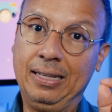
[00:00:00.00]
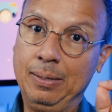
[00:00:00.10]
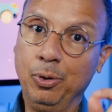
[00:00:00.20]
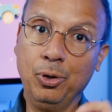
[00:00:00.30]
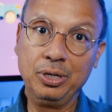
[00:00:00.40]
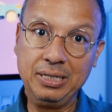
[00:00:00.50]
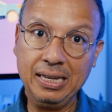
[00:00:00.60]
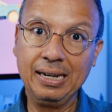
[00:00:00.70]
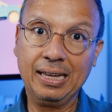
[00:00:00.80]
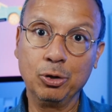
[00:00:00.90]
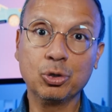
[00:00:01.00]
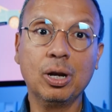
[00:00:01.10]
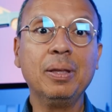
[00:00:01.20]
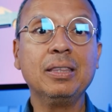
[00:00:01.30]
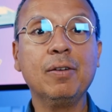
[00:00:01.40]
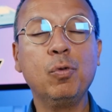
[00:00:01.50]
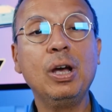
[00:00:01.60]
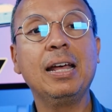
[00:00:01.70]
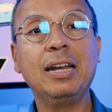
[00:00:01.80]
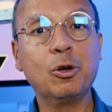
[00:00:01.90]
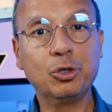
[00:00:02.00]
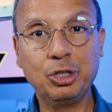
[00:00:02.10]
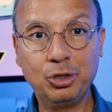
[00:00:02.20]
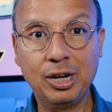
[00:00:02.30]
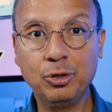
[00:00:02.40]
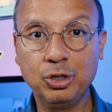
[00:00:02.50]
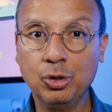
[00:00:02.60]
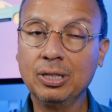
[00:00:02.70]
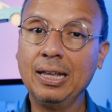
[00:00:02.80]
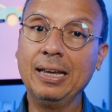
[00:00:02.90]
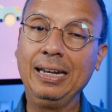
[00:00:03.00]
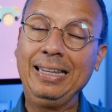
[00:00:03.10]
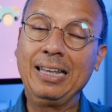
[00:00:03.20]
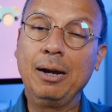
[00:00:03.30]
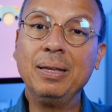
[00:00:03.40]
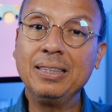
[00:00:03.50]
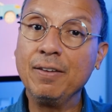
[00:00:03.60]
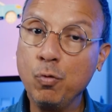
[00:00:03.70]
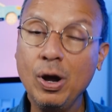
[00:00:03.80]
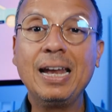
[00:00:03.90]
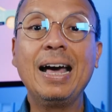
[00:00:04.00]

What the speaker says: What I can tell you is that it doesn't just fly at the dealership, it literally flies on the